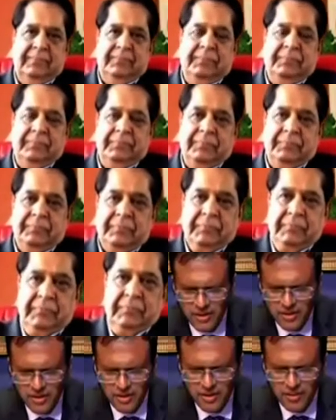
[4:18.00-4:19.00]
Mr.
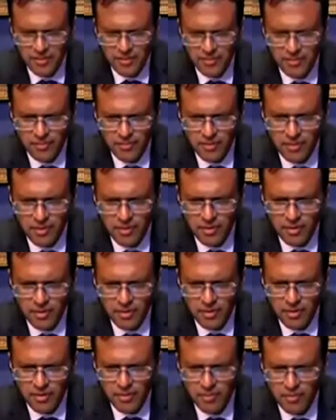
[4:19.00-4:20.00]
Kamath,
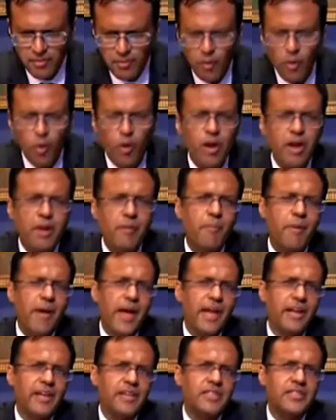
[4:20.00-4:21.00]
all
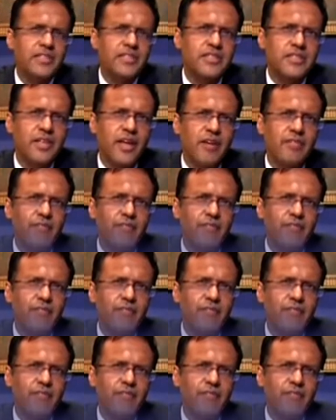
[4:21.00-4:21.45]
banks have